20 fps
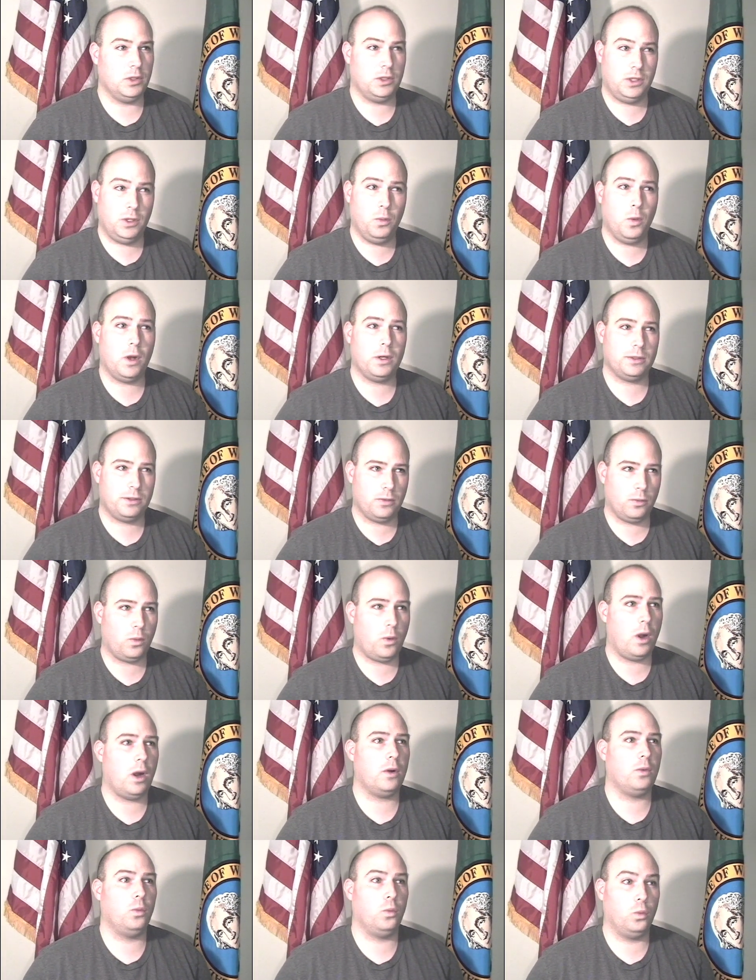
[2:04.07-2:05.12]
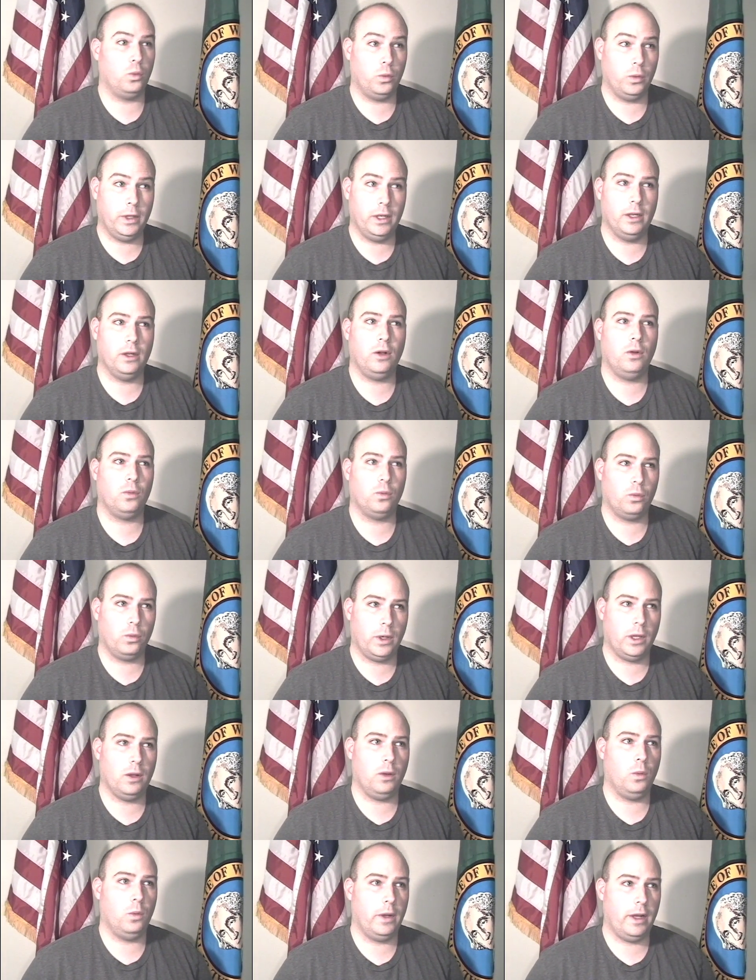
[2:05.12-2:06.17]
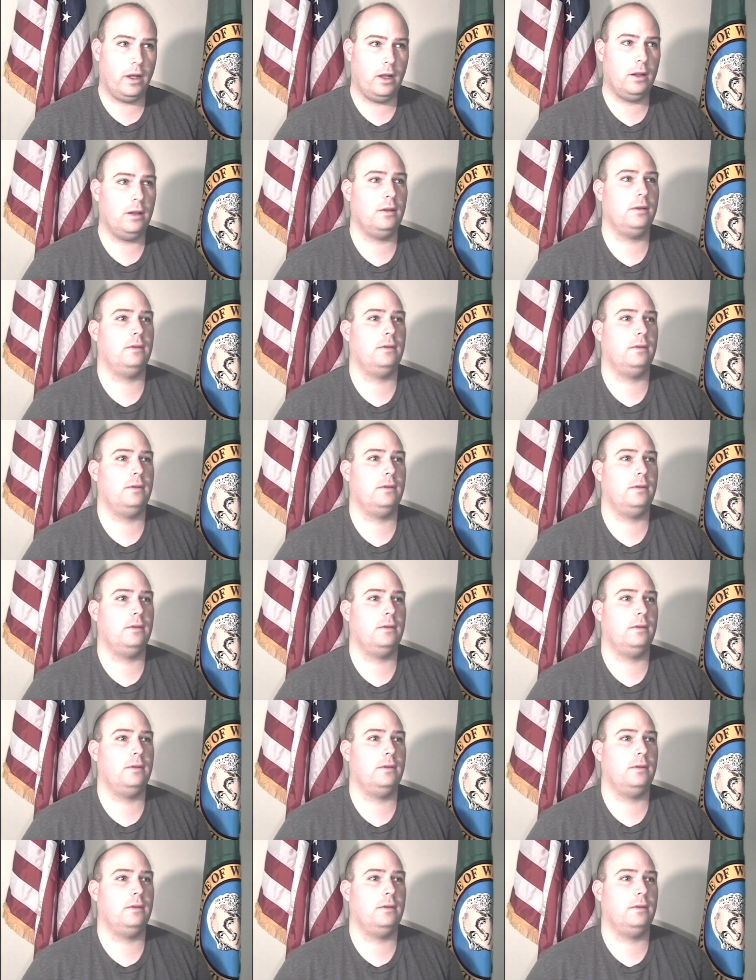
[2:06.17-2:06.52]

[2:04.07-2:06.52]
but she walks the walk real, real well.